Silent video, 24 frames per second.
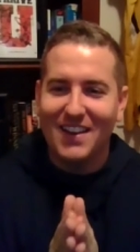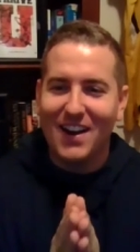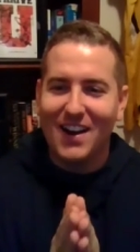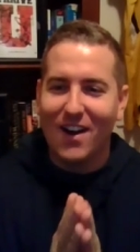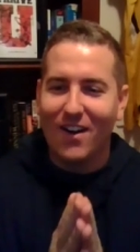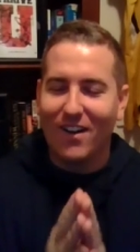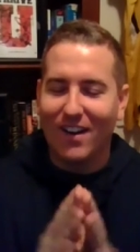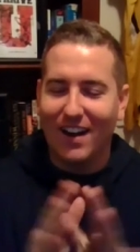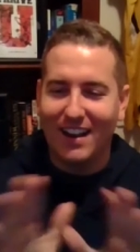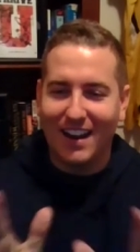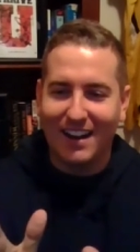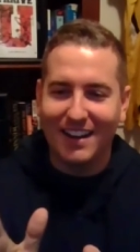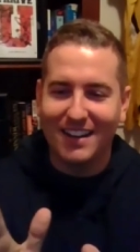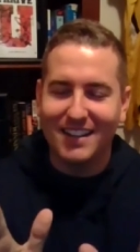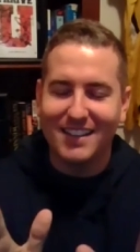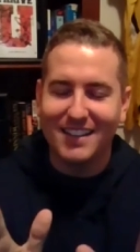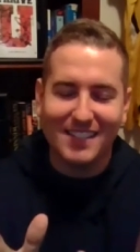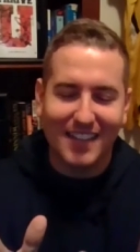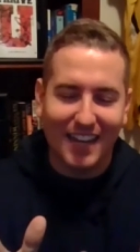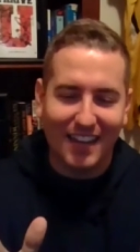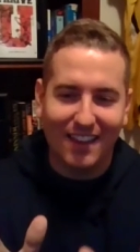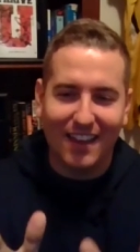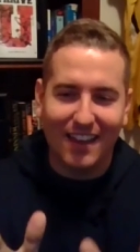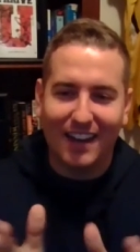you know, I, I, didn't
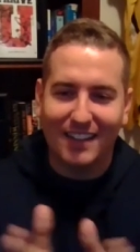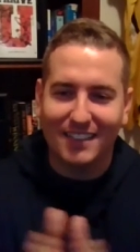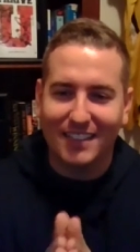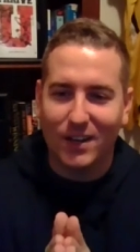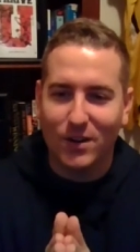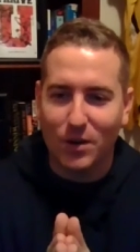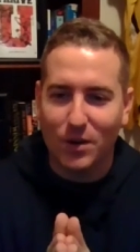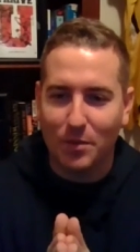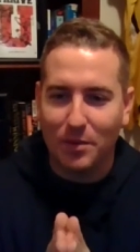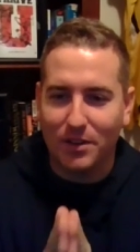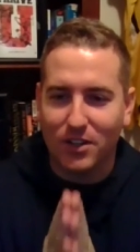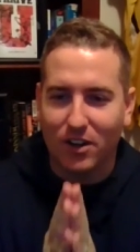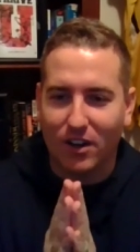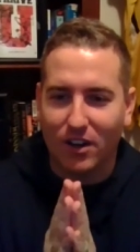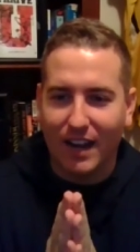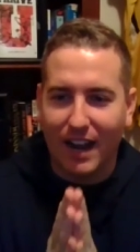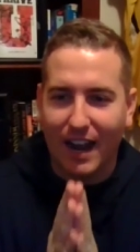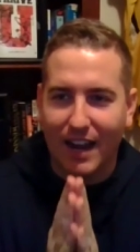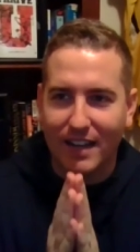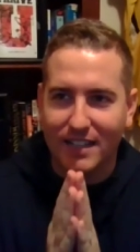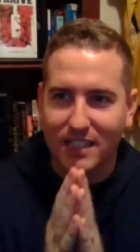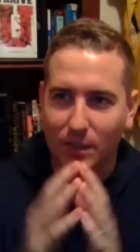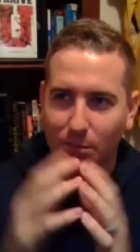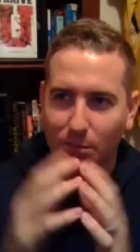say that because I didn't want to be
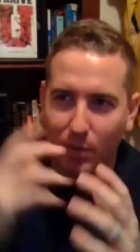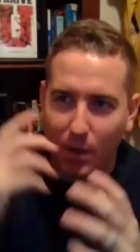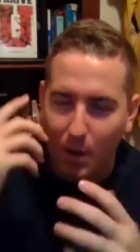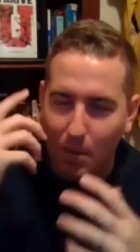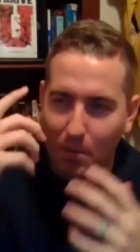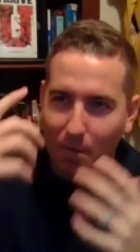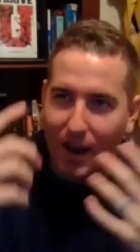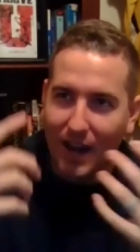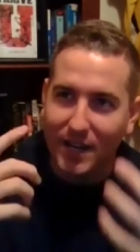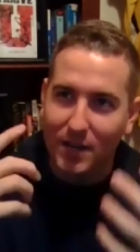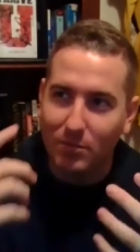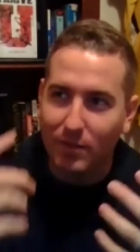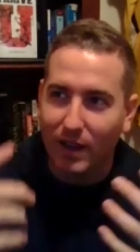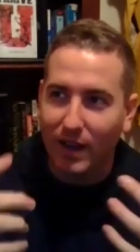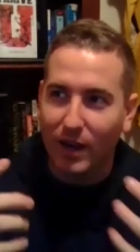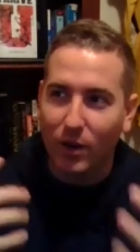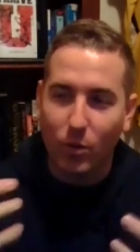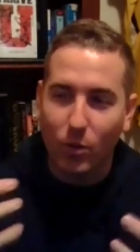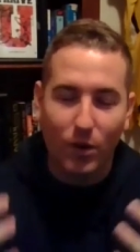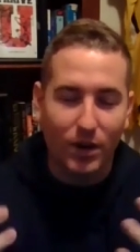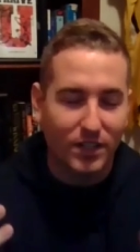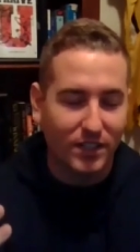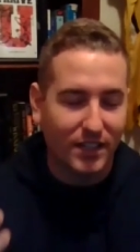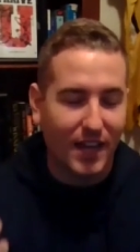sarcastic, but in my mind, I'm like,
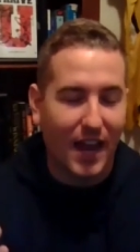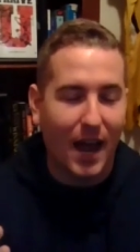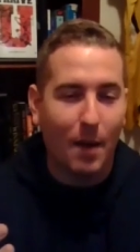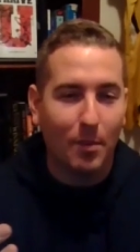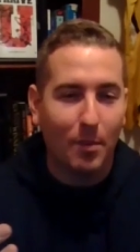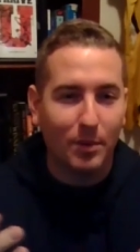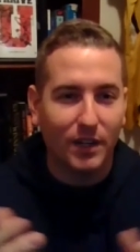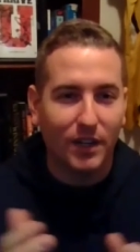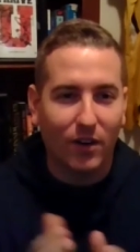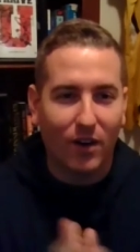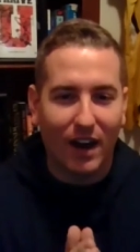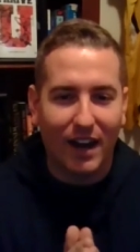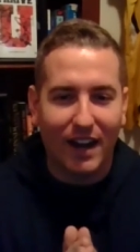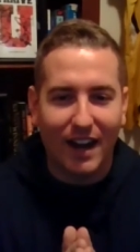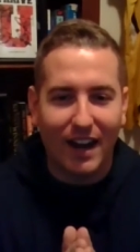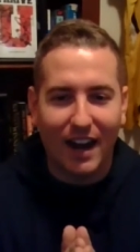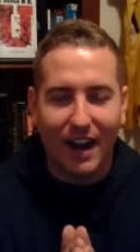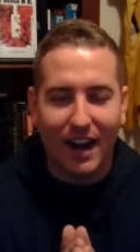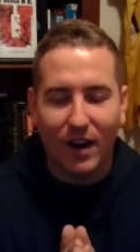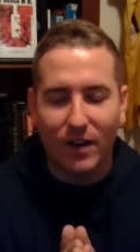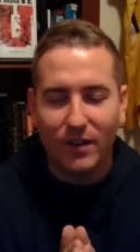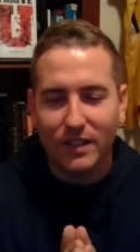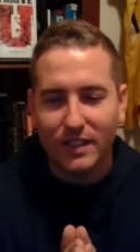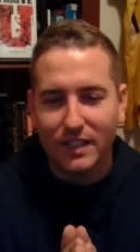what is happening right
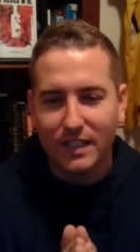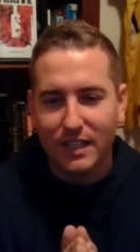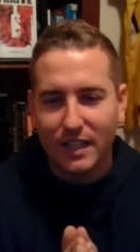now?